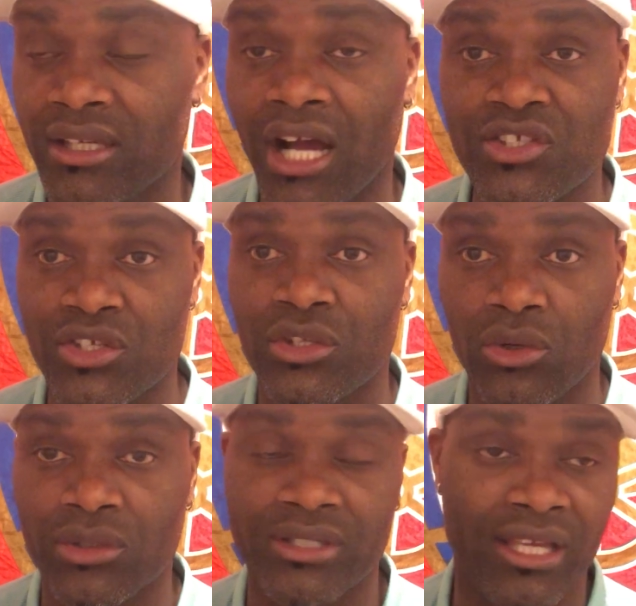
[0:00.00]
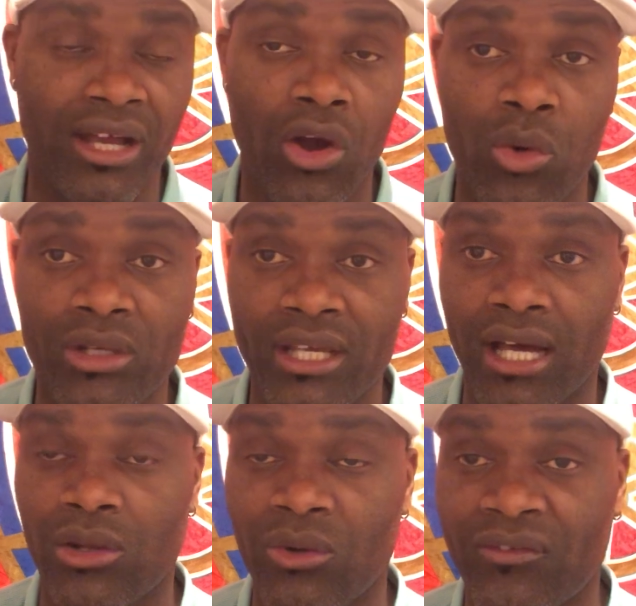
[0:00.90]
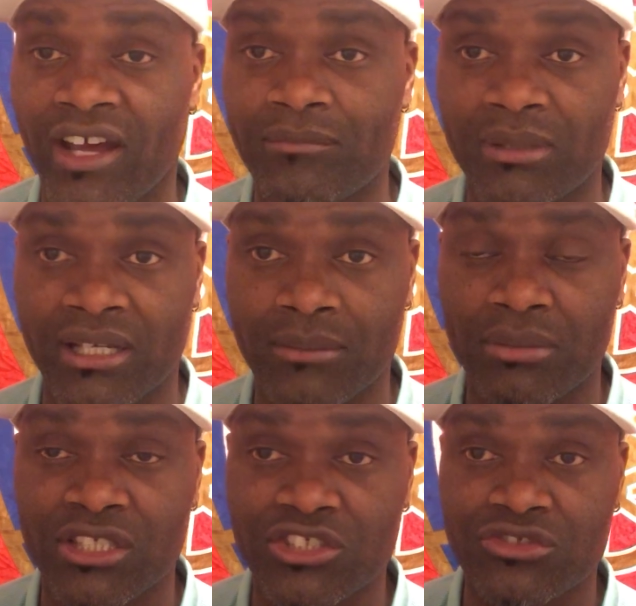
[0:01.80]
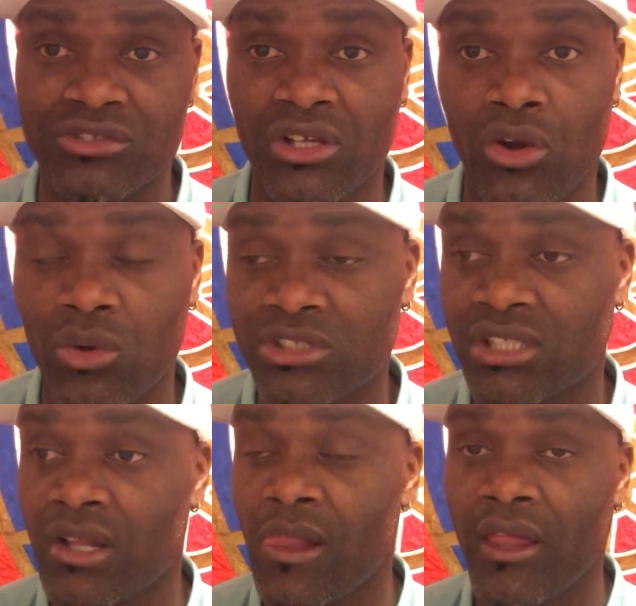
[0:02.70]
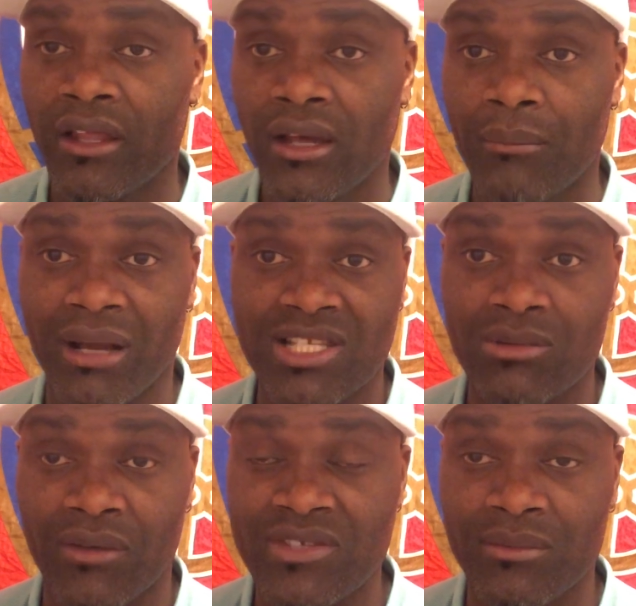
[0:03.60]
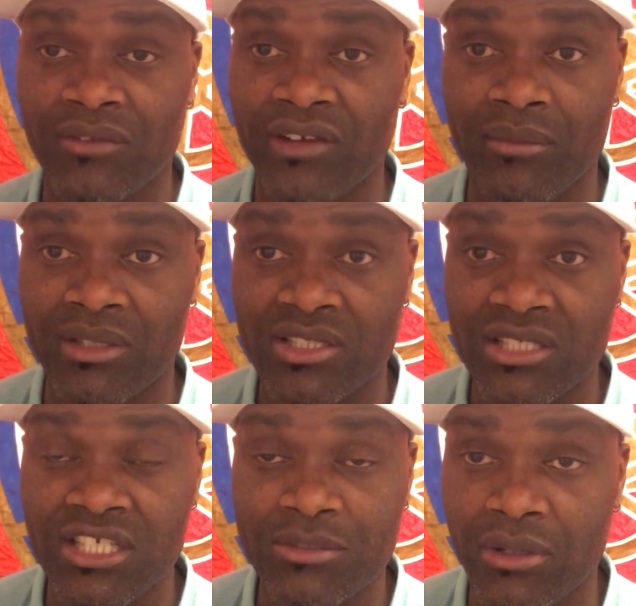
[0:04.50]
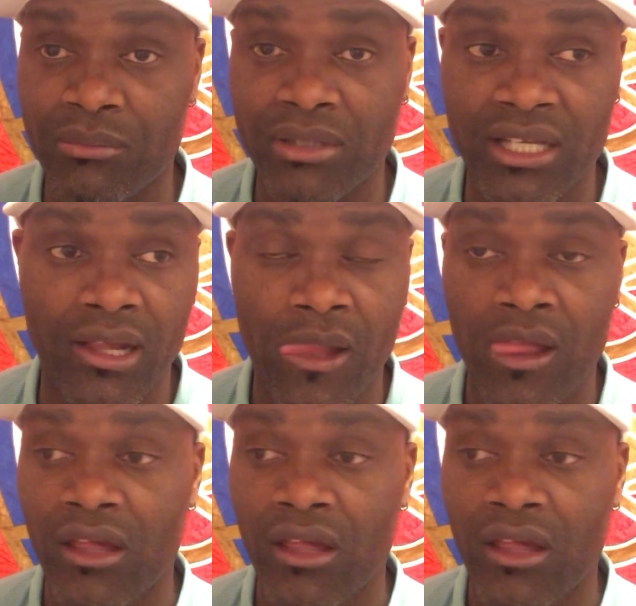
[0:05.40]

As you know, they only allow 5 players on the pitch, 3 coach, a maximum of 75 minutes each per player.